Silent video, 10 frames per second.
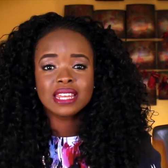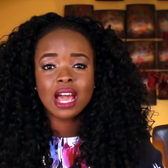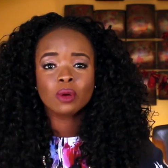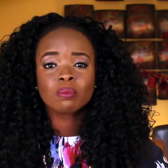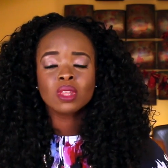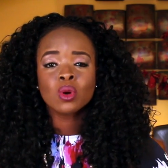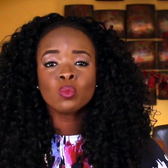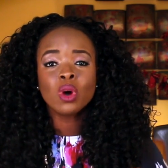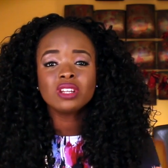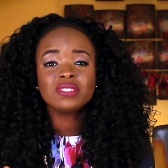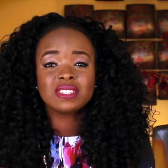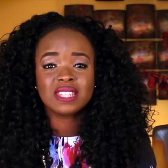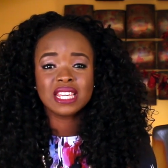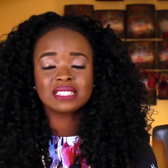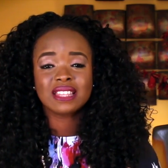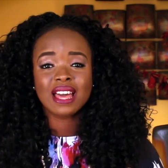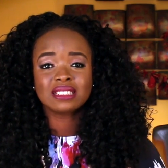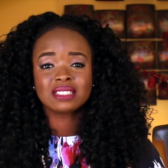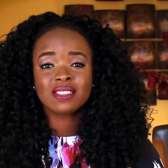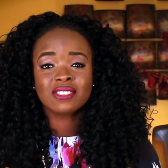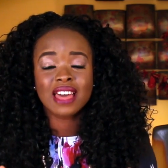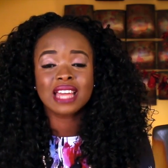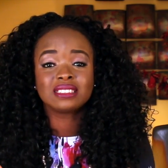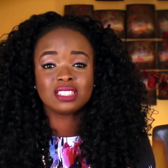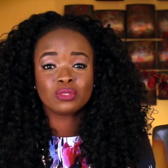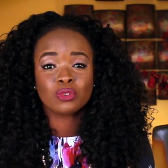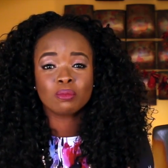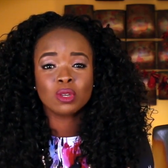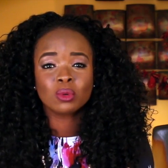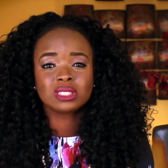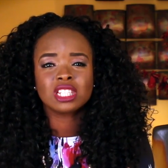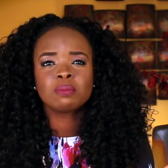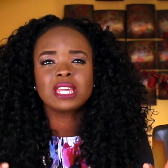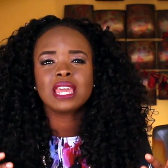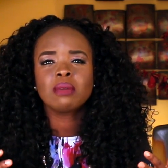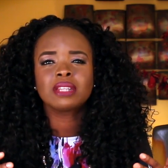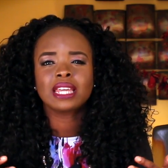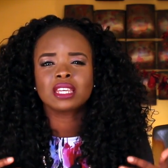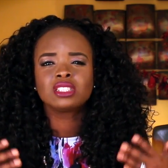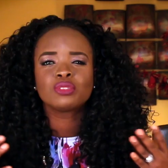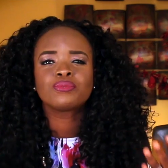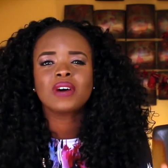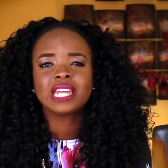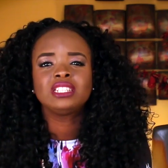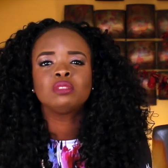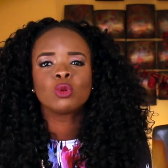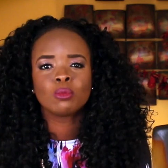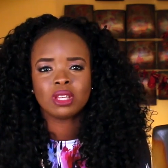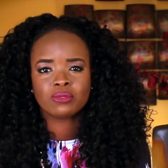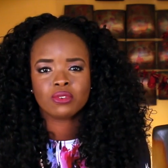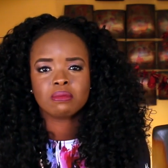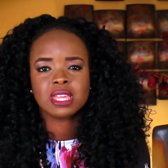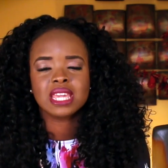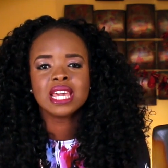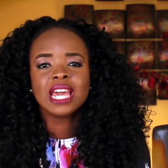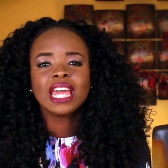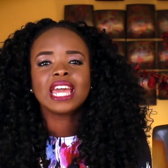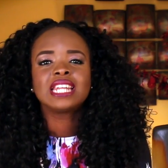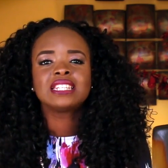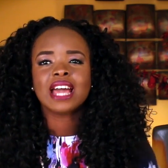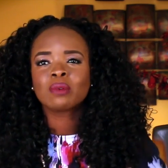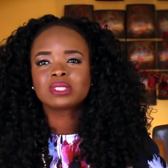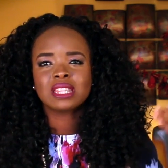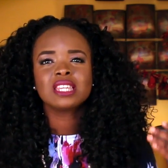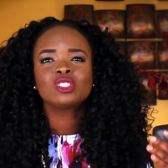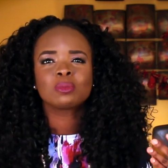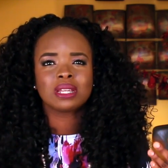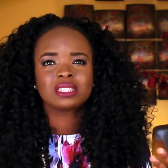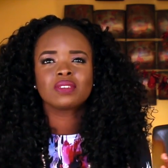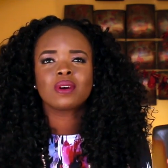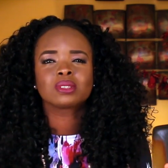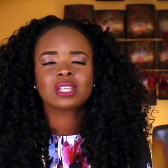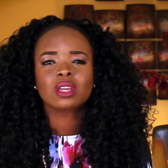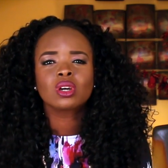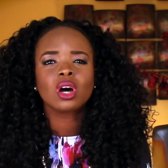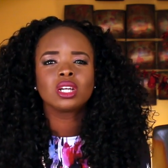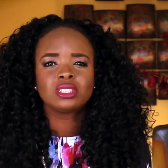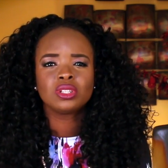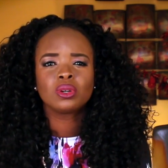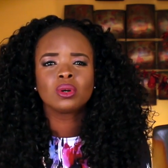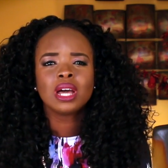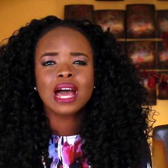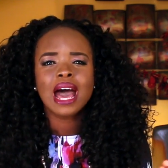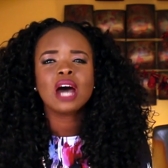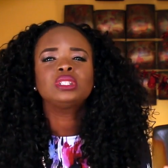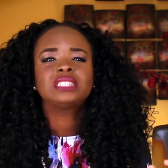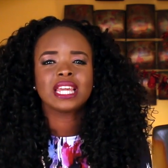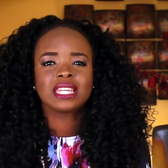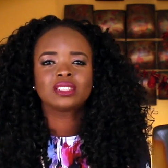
Now, one of the things that did for me was it became like a defining moment for me. And I was thinking to myself, I was like, God, how did I